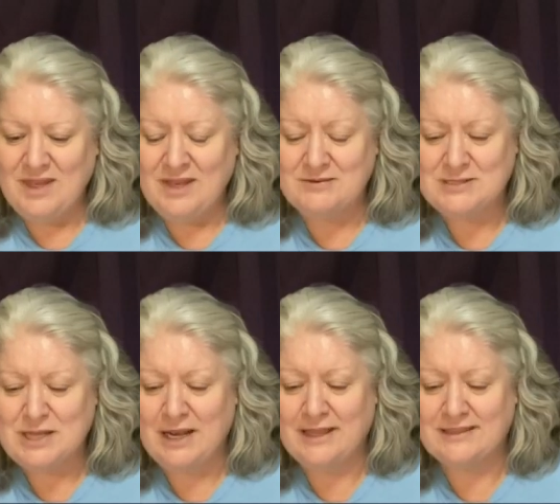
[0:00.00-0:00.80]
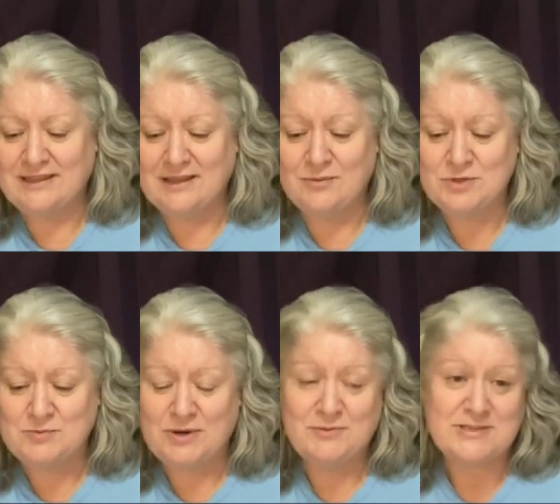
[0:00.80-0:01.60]
I was like thinking, I wish
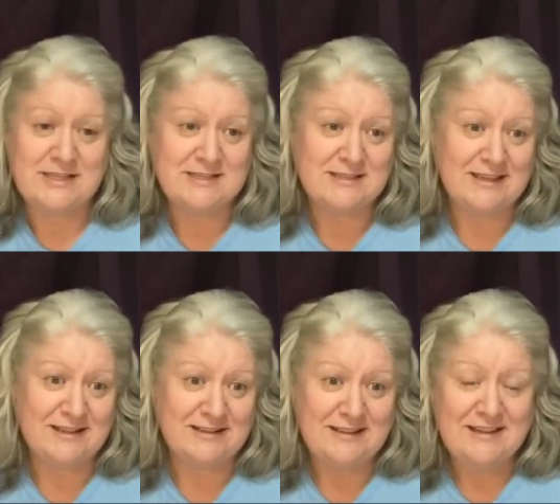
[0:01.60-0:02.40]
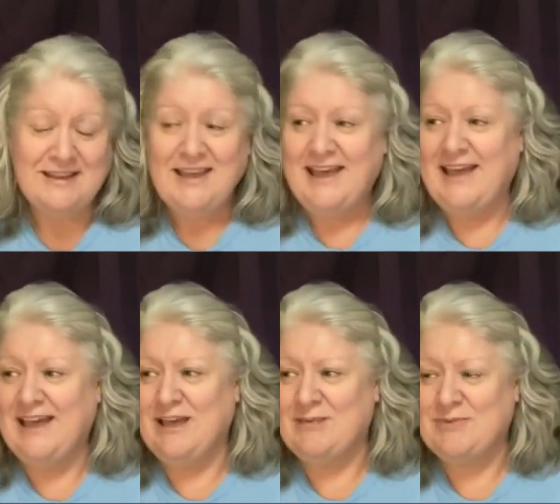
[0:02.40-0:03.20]
Brad was here to see it.
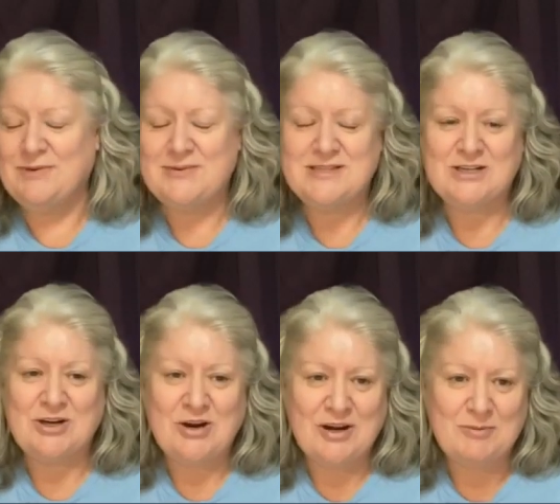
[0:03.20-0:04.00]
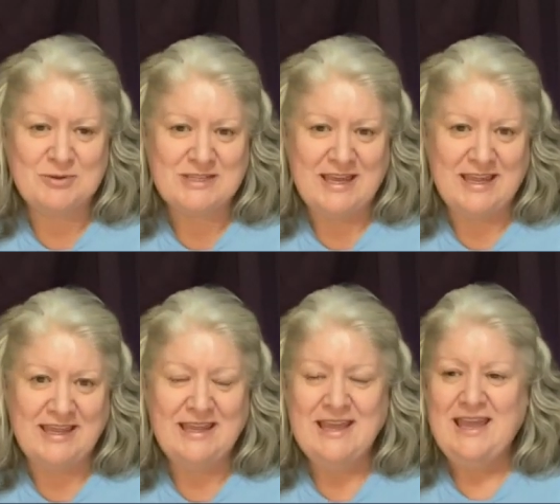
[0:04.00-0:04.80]
But it was an incredible
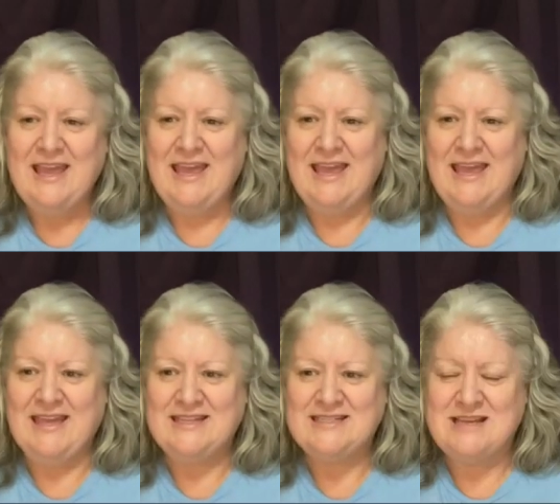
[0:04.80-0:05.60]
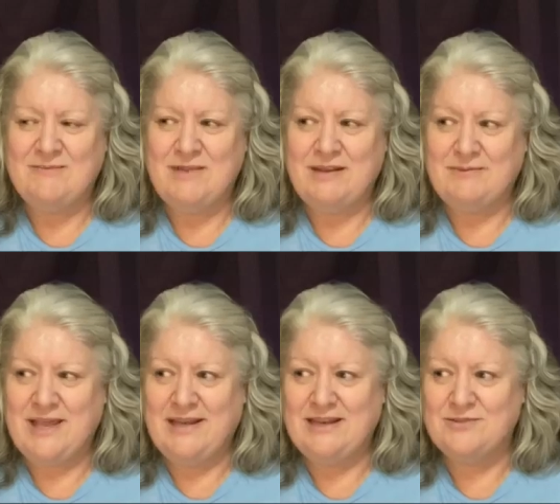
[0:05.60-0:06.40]
day, and
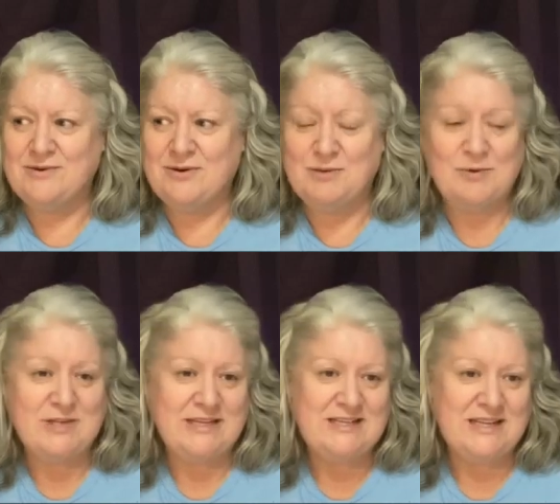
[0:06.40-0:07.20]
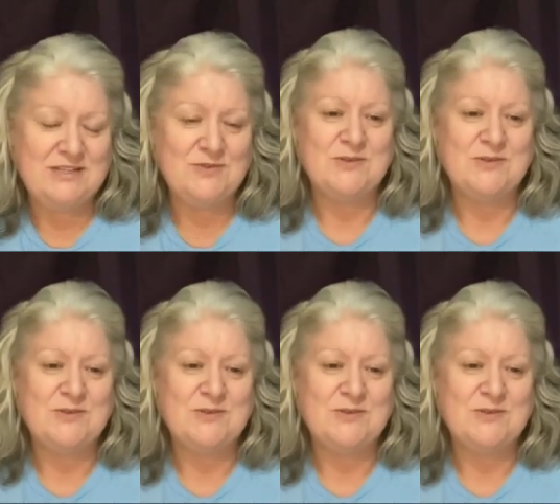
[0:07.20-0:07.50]
we had another incredible day today too.